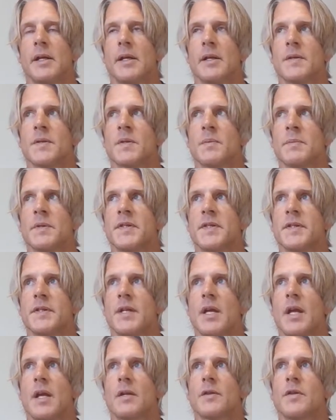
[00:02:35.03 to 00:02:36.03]
It is a
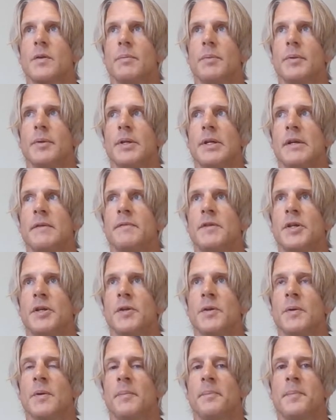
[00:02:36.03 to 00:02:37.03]
mistake to believe that
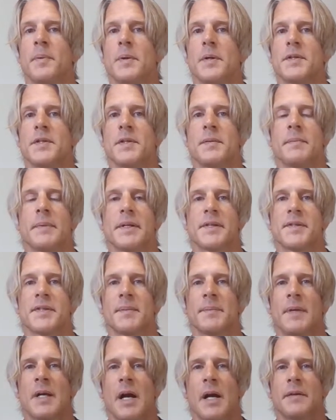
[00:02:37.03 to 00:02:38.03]
you're imprisoned by
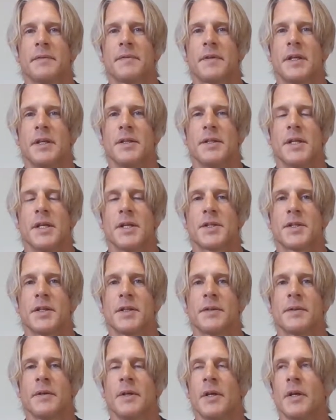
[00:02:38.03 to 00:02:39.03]
some kind of
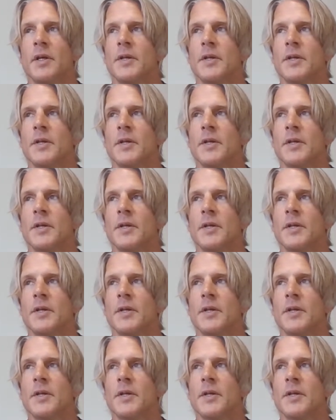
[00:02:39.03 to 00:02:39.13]
condition,